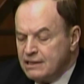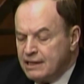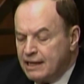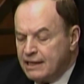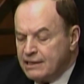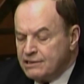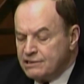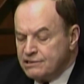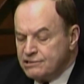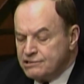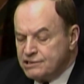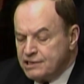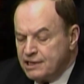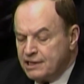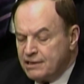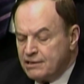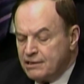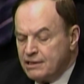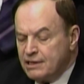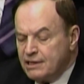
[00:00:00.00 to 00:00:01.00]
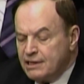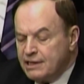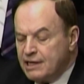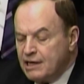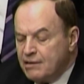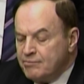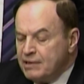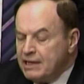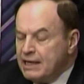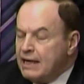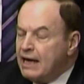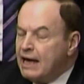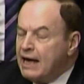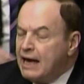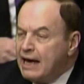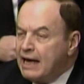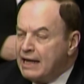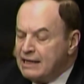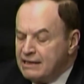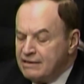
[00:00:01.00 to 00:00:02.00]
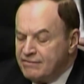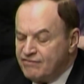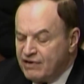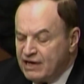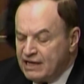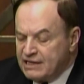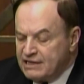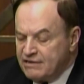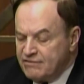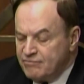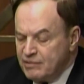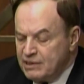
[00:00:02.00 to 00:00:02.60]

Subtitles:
and consent can be a highly effective